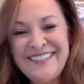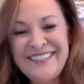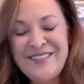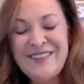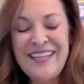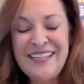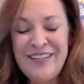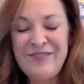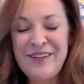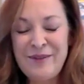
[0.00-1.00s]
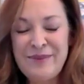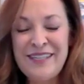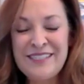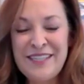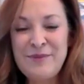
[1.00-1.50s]
So thank you very
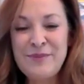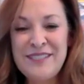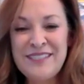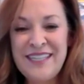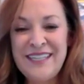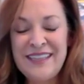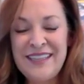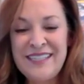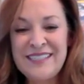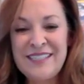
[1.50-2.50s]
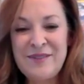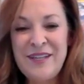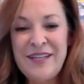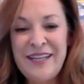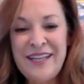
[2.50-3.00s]
much. I appreciate this. And
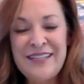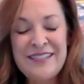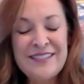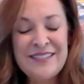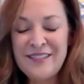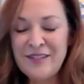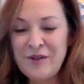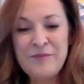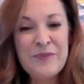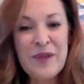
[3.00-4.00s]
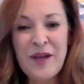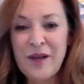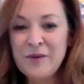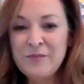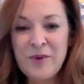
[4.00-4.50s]

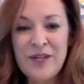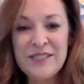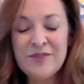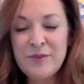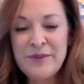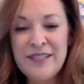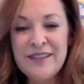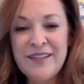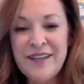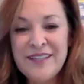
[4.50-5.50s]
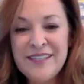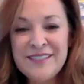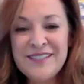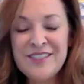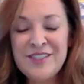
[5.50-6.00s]
I'll point everybody in the audience
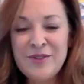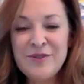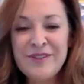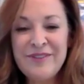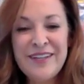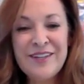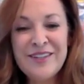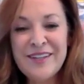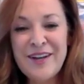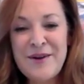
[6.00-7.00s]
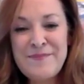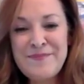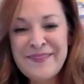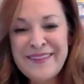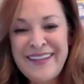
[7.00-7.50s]
to joekvedar.com.
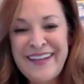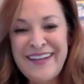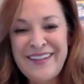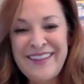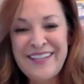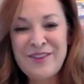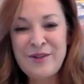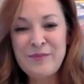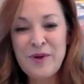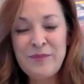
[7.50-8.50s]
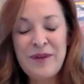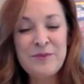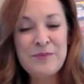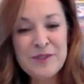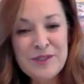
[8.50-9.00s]
They can learn more about the
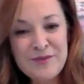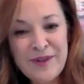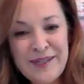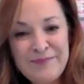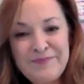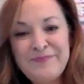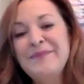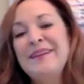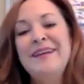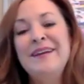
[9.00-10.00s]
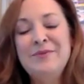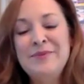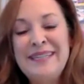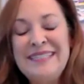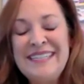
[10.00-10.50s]
books you've
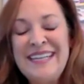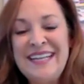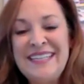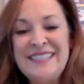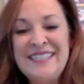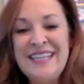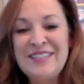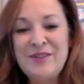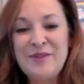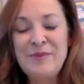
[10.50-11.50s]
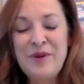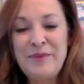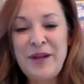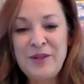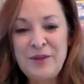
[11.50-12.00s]
written, and they can learn more
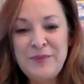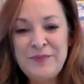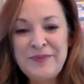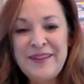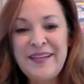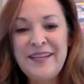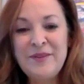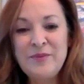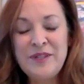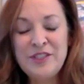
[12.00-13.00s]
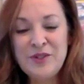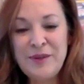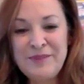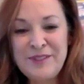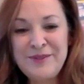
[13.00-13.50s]
about you and what you're
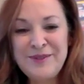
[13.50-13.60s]
up to.